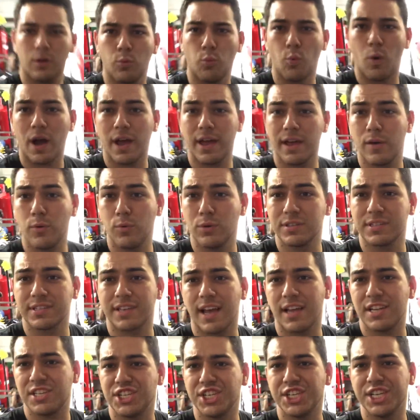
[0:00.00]
Wyatt with
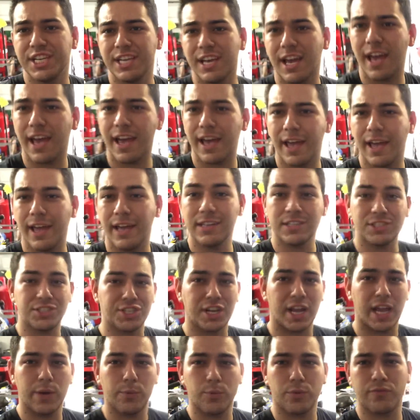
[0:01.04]
Sketchy DA,
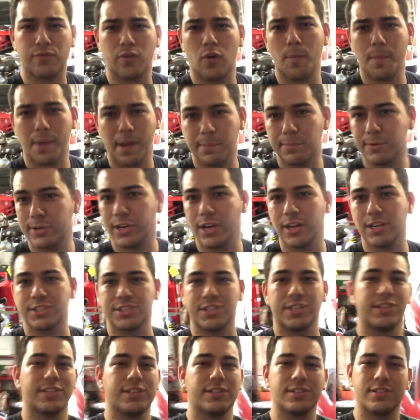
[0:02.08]
Shane with Froman
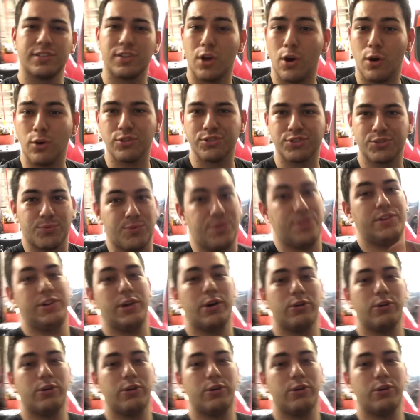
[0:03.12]
Productions, Yost with